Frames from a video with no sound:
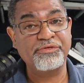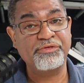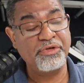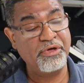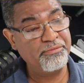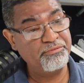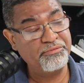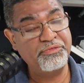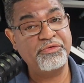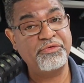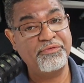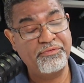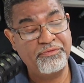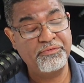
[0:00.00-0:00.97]
Some
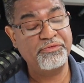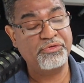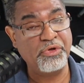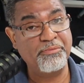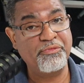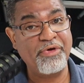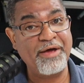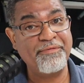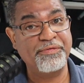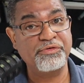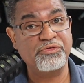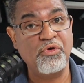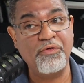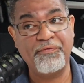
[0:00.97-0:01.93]

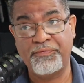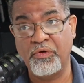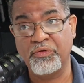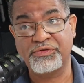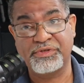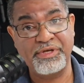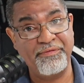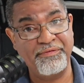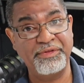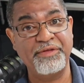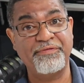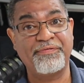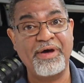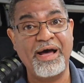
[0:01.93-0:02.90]
graphics go for
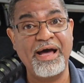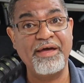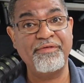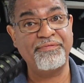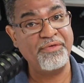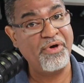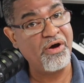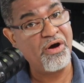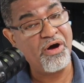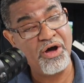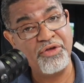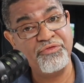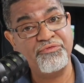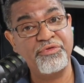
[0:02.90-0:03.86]
$75,
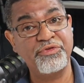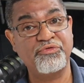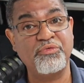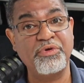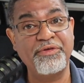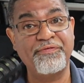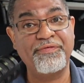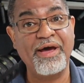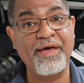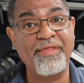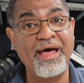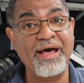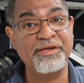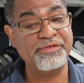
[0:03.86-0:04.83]

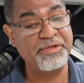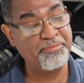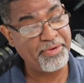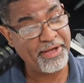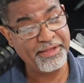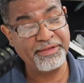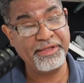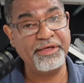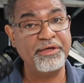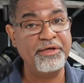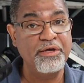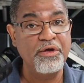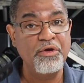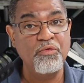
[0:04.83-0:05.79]
$125,
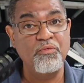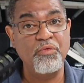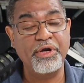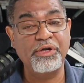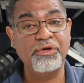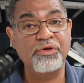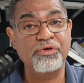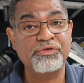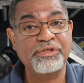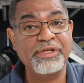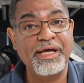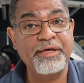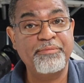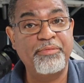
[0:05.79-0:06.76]
depending what it looks
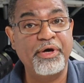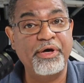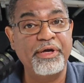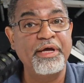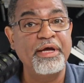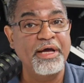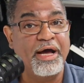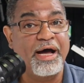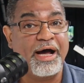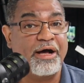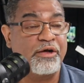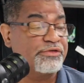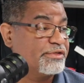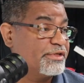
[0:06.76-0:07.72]
like. But
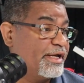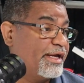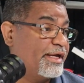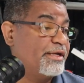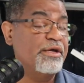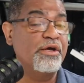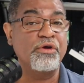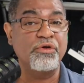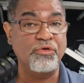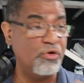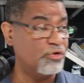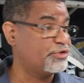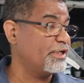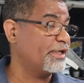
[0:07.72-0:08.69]
I'll say
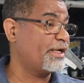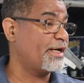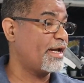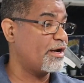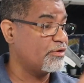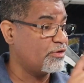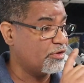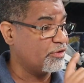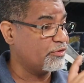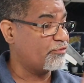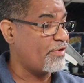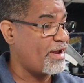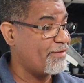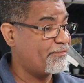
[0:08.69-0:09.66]
go check it out. Go to
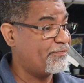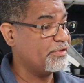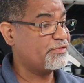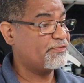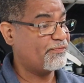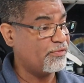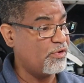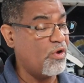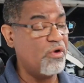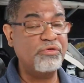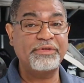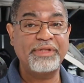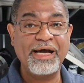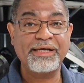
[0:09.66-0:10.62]

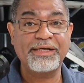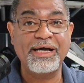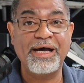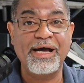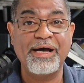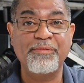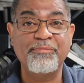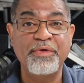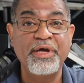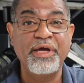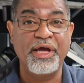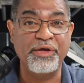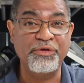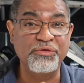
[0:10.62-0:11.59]
graphicsflow.com
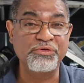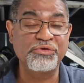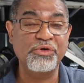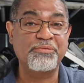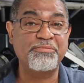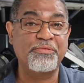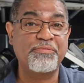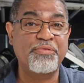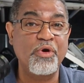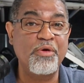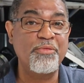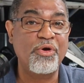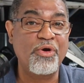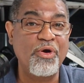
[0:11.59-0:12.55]
and use the
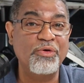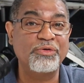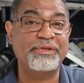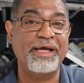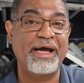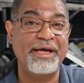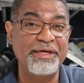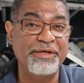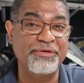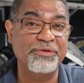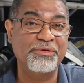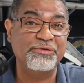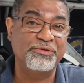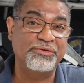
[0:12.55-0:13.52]
promo code
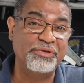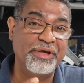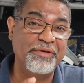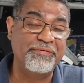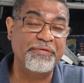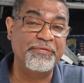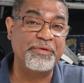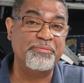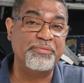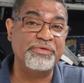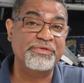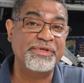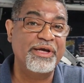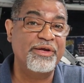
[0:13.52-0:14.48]
Taino to get
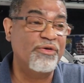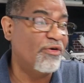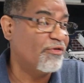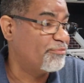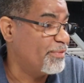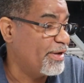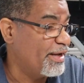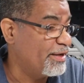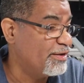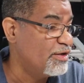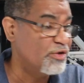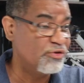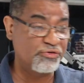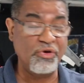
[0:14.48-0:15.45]
50% off, man.
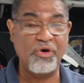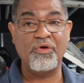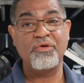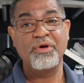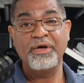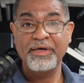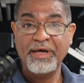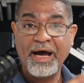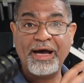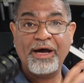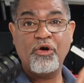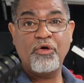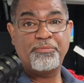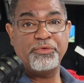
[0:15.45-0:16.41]
So
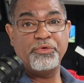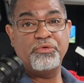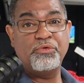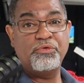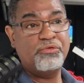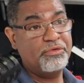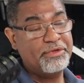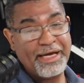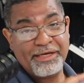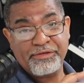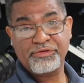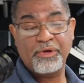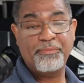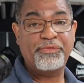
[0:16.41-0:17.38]
I hope you got
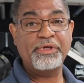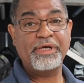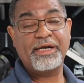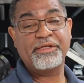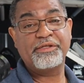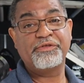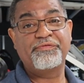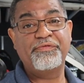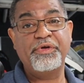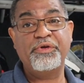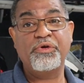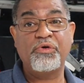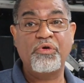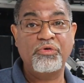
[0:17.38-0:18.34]
something out of this
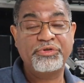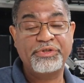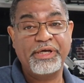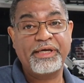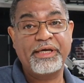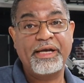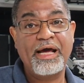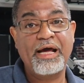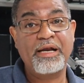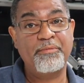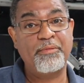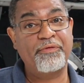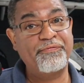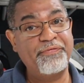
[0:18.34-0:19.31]
video. Go check it out.
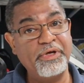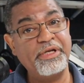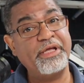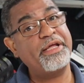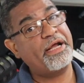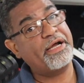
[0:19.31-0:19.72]
I'm an affiliate.